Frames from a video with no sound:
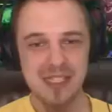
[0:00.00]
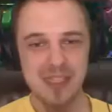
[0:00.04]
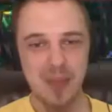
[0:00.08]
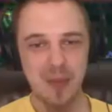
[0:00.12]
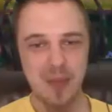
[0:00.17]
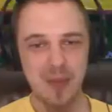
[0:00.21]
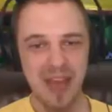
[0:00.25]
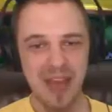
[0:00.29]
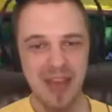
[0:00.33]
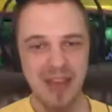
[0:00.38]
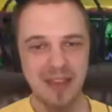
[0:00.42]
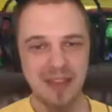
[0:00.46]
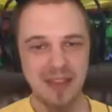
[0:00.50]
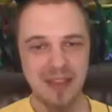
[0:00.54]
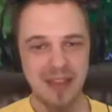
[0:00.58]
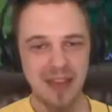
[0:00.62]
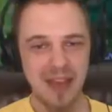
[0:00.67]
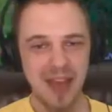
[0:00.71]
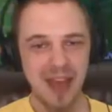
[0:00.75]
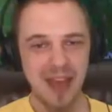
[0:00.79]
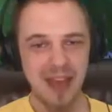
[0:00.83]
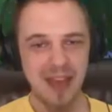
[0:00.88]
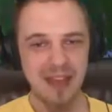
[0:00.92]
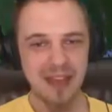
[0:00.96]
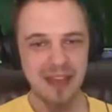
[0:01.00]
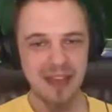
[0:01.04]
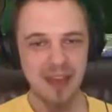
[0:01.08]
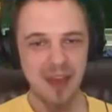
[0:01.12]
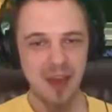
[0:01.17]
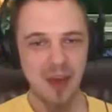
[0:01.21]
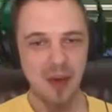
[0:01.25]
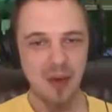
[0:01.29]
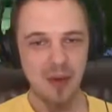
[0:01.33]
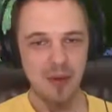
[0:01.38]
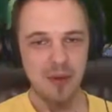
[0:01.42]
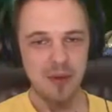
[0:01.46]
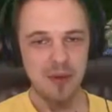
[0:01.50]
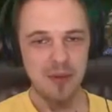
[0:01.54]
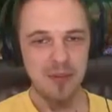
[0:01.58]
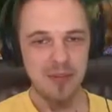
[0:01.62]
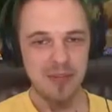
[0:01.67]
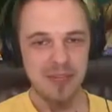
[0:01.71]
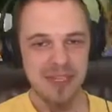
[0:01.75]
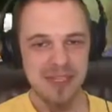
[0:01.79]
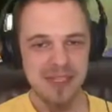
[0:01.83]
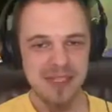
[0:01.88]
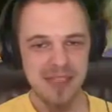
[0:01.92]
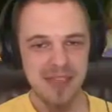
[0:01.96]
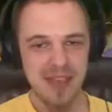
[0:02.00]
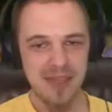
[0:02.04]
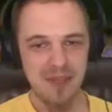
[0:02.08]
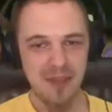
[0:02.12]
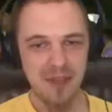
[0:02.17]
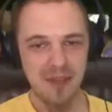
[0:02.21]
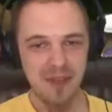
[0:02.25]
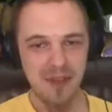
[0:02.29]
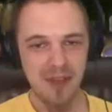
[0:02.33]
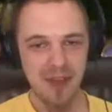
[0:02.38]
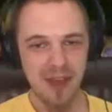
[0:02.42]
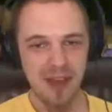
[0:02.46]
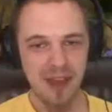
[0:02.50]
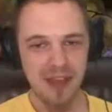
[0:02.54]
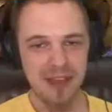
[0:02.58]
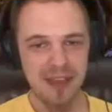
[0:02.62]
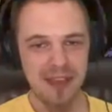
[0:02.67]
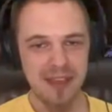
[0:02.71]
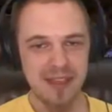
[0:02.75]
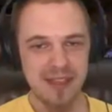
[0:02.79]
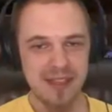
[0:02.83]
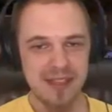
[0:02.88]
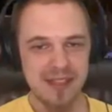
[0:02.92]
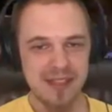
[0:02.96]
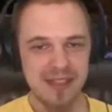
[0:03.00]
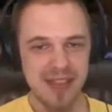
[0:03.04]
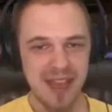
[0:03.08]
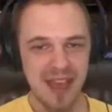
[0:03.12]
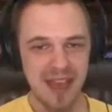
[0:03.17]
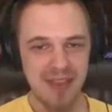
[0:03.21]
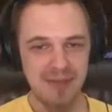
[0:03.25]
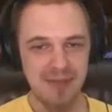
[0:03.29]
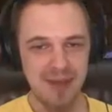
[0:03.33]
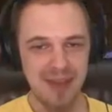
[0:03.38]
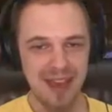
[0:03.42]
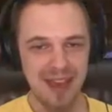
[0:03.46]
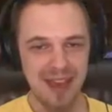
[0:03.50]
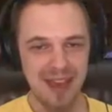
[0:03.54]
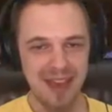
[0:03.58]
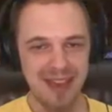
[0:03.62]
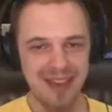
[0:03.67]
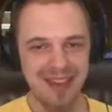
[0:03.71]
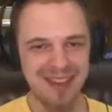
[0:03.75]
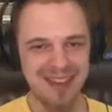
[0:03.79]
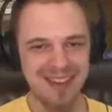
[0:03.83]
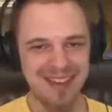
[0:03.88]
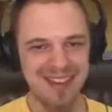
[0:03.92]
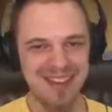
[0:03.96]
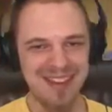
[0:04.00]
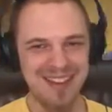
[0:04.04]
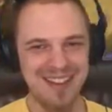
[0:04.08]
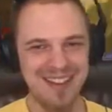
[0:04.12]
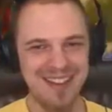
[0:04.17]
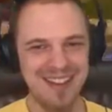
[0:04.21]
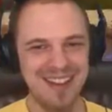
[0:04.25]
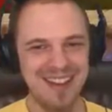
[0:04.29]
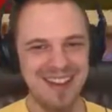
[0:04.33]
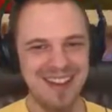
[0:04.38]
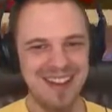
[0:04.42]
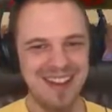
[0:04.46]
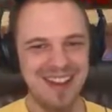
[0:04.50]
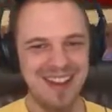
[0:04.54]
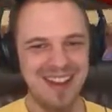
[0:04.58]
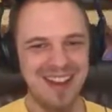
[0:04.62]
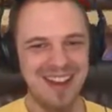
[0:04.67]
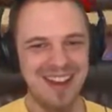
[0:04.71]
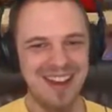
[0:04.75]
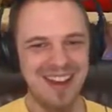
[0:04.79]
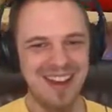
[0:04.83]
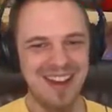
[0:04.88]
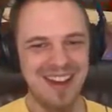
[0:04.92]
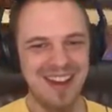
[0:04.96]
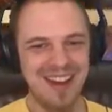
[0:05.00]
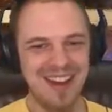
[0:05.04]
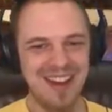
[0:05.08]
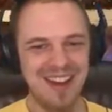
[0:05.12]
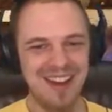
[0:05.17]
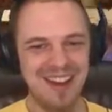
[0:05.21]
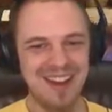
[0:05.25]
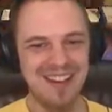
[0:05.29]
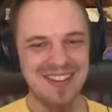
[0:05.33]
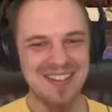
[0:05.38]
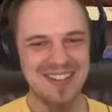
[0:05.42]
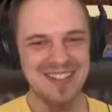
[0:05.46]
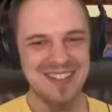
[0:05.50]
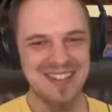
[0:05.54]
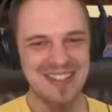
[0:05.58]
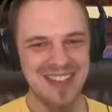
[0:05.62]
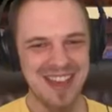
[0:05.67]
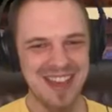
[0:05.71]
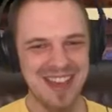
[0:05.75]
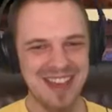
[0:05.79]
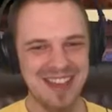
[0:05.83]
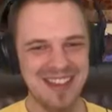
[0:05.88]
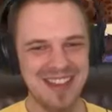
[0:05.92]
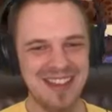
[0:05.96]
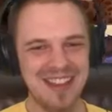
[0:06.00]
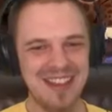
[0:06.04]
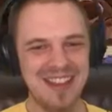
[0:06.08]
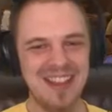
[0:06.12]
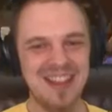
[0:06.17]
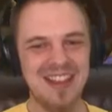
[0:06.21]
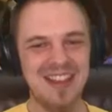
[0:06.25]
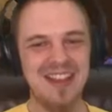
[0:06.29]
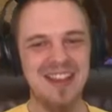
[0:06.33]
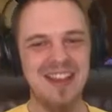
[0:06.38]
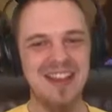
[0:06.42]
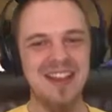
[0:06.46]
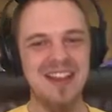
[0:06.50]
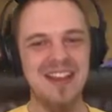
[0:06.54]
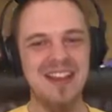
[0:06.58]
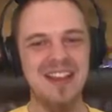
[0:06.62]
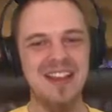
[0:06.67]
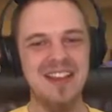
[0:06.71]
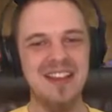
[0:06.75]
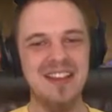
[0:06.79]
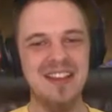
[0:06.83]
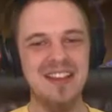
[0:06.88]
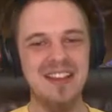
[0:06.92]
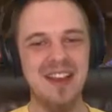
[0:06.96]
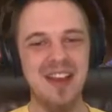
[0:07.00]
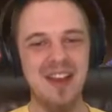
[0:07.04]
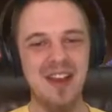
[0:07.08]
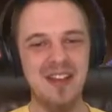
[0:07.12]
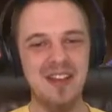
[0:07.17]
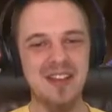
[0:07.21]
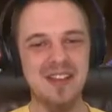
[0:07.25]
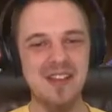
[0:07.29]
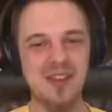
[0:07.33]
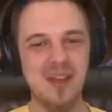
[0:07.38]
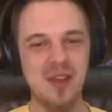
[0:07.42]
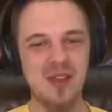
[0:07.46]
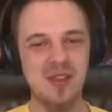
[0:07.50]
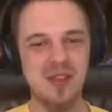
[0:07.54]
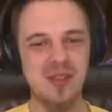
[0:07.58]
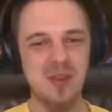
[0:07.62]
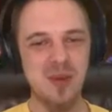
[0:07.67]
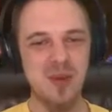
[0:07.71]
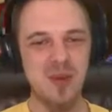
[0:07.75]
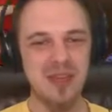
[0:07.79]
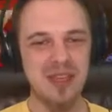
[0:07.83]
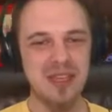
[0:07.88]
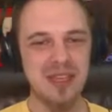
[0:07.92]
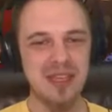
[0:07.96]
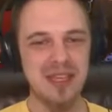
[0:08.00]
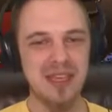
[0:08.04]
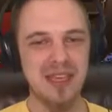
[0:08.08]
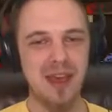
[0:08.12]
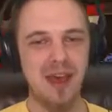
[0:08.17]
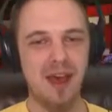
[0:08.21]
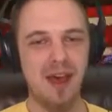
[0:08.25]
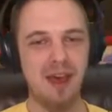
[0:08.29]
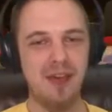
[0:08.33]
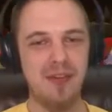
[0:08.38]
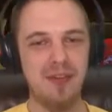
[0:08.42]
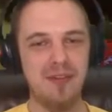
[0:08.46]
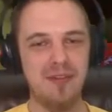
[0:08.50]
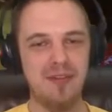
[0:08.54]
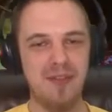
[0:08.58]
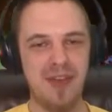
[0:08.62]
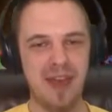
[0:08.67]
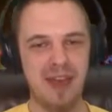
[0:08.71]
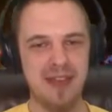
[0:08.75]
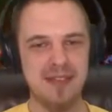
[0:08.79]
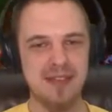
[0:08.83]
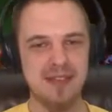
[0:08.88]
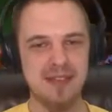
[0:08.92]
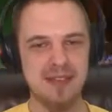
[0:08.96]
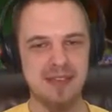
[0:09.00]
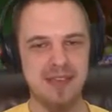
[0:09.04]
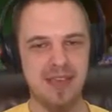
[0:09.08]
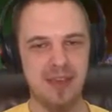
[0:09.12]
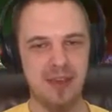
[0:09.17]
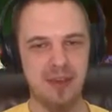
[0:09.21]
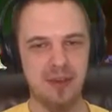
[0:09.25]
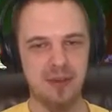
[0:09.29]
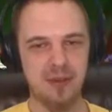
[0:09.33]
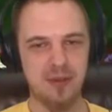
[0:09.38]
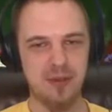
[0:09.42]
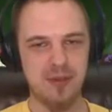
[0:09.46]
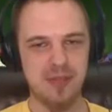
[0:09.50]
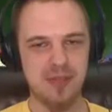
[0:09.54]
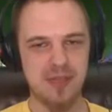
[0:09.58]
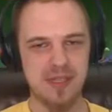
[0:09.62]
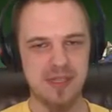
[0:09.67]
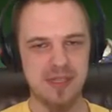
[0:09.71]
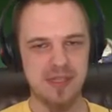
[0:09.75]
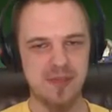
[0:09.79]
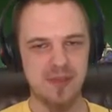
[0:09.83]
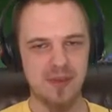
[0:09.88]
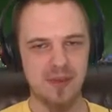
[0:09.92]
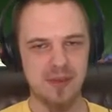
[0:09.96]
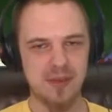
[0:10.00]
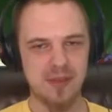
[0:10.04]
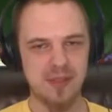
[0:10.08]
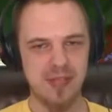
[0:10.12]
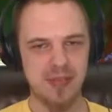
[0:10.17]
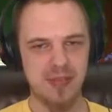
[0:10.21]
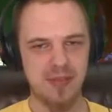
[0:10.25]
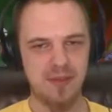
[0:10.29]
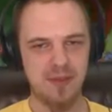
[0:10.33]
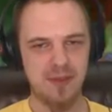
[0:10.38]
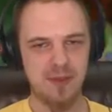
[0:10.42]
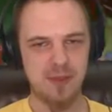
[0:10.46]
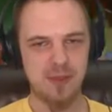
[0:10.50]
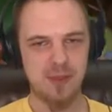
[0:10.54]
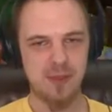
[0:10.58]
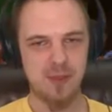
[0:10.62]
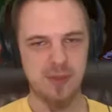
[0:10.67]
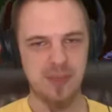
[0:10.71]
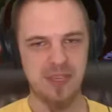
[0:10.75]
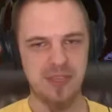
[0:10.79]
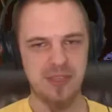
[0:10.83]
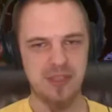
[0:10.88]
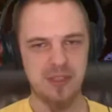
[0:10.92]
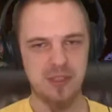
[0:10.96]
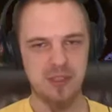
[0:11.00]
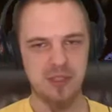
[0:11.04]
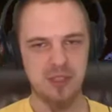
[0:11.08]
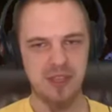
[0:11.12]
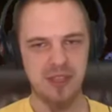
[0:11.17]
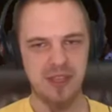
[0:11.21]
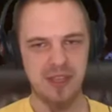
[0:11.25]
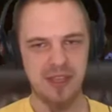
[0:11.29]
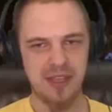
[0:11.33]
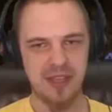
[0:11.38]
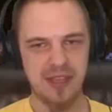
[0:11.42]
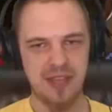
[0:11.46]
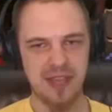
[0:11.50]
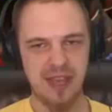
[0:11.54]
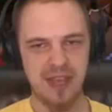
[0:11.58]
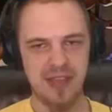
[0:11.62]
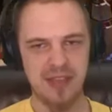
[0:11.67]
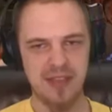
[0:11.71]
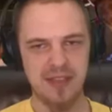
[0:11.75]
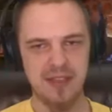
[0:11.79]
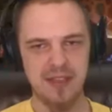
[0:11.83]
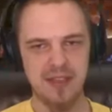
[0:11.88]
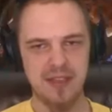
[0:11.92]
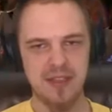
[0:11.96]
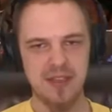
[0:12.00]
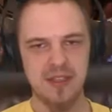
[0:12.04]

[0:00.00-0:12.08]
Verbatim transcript: It's so bad. I gotta go. Please save me, Froggy. Save me! Oh shit! Leon is also one of the fastest characters as far as like foot speed and shit like that.